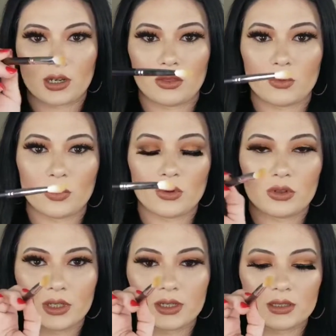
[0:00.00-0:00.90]
And the rule
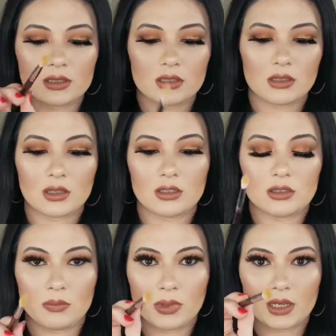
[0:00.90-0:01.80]
is
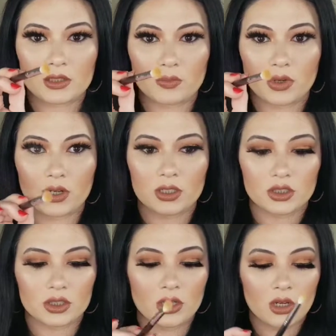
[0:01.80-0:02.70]
the biggest
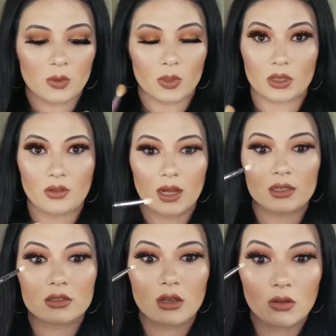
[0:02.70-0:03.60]
brush with the
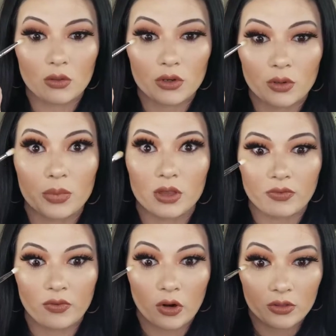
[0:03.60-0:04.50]
lightest color, you're going to put the
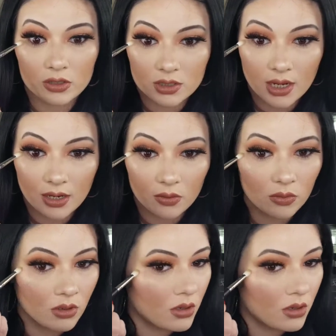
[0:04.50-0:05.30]
farthest down.